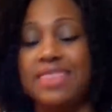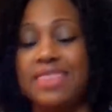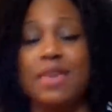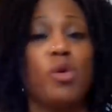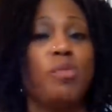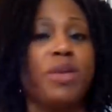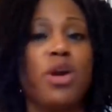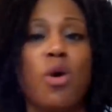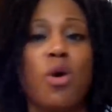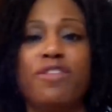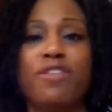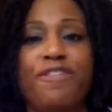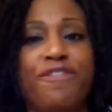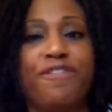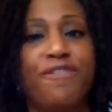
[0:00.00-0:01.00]
And then we'll be going
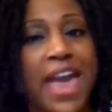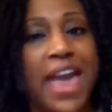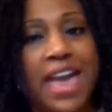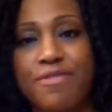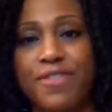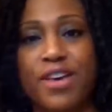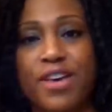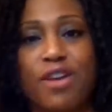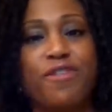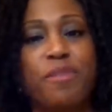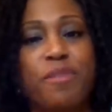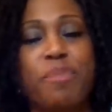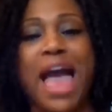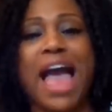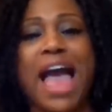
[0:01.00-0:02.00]
to Fayetteville
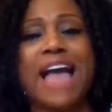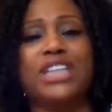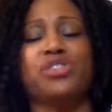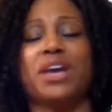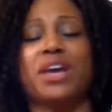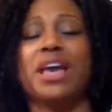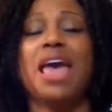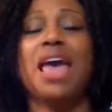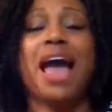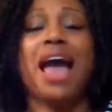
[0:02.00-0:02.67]
for Patrick.